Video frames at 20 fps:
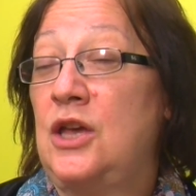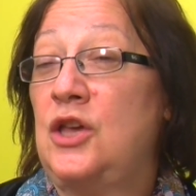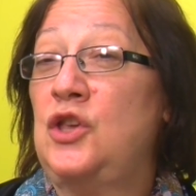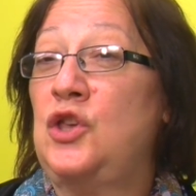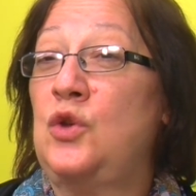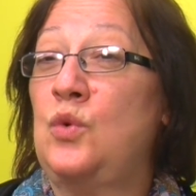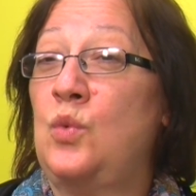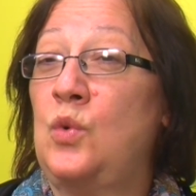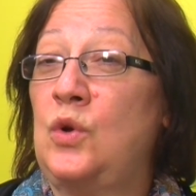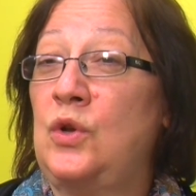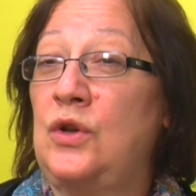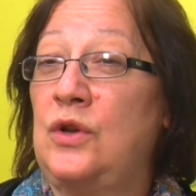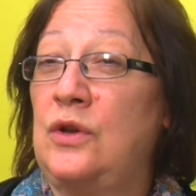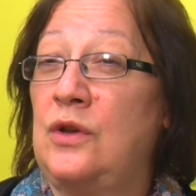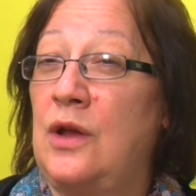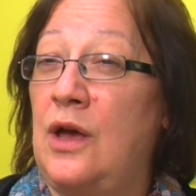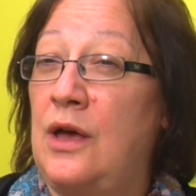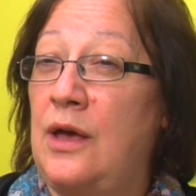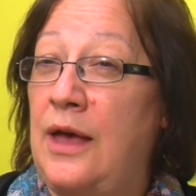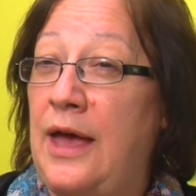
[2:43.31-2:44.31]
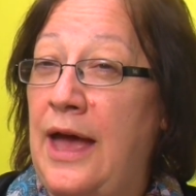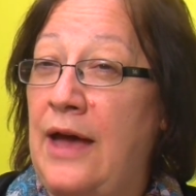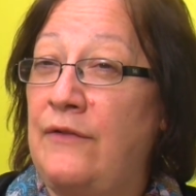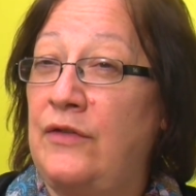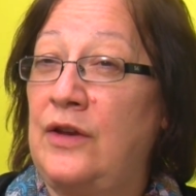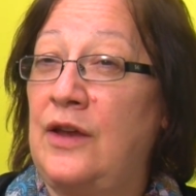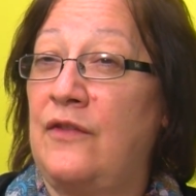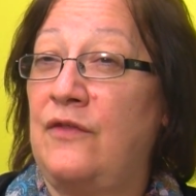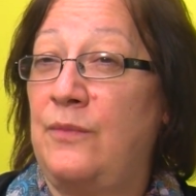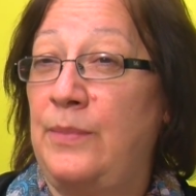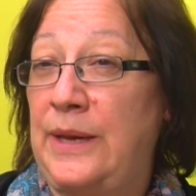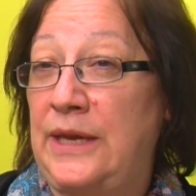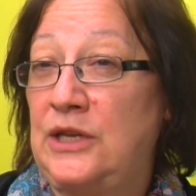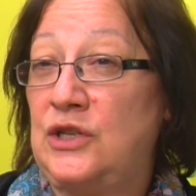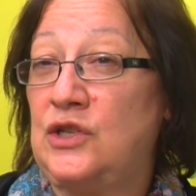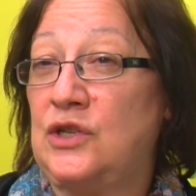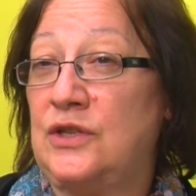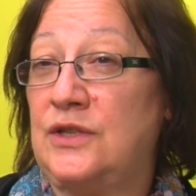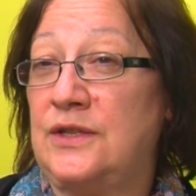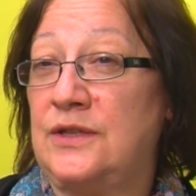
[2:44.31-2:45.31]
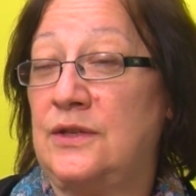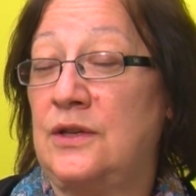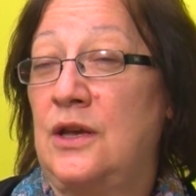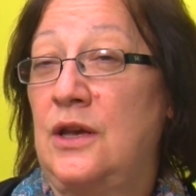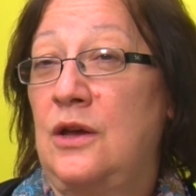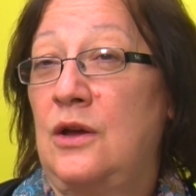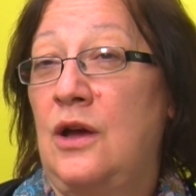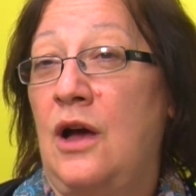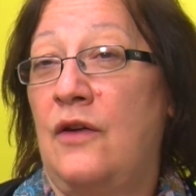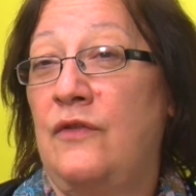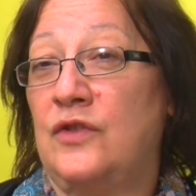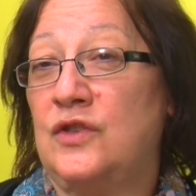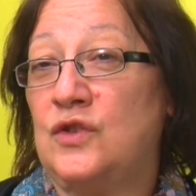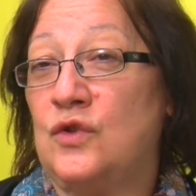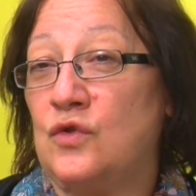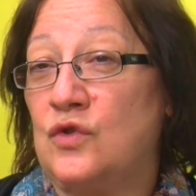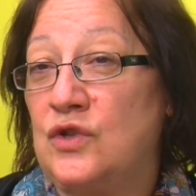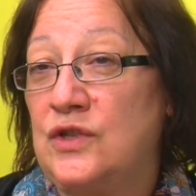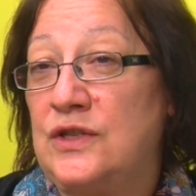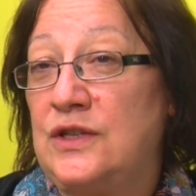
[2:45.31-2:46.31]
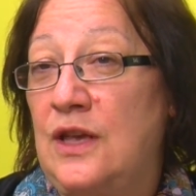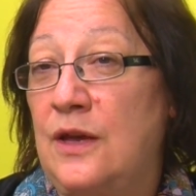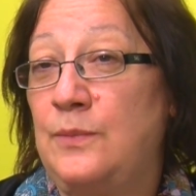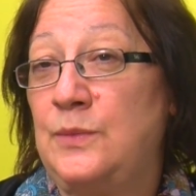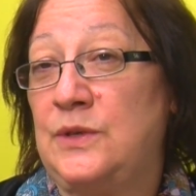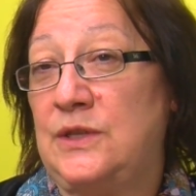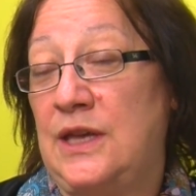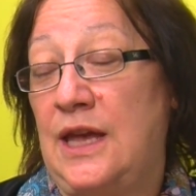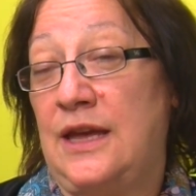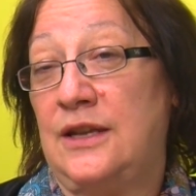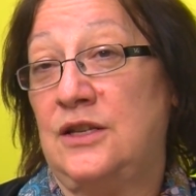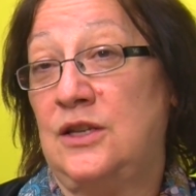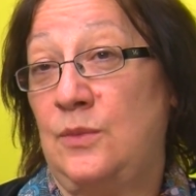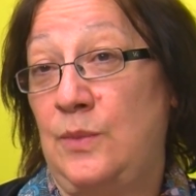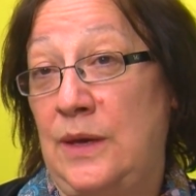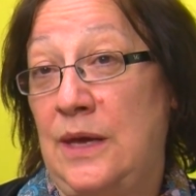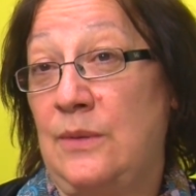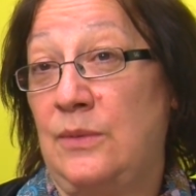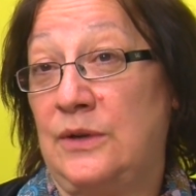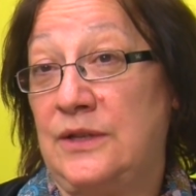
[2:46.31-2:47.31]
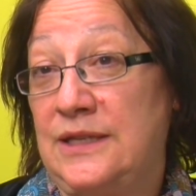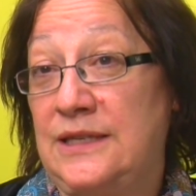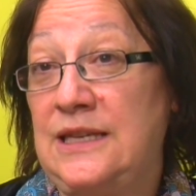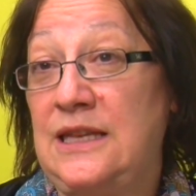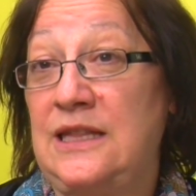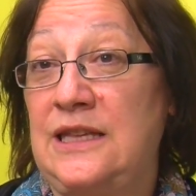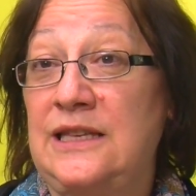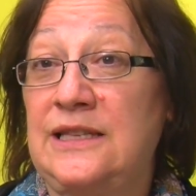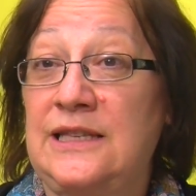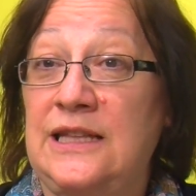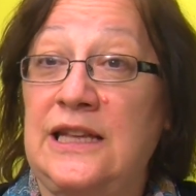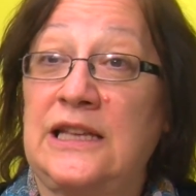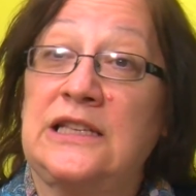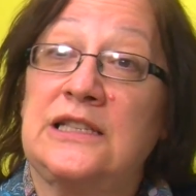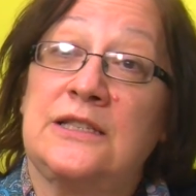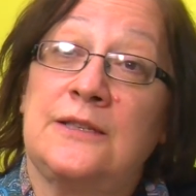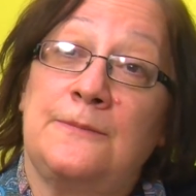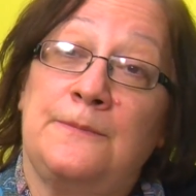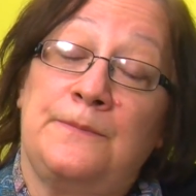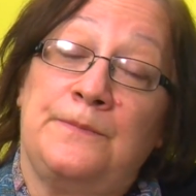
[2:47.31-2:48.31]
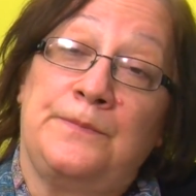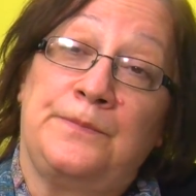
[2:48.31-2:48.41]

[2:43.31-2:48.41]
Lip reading: you wouldn't have enough patients of a certain subset to be able to see these things.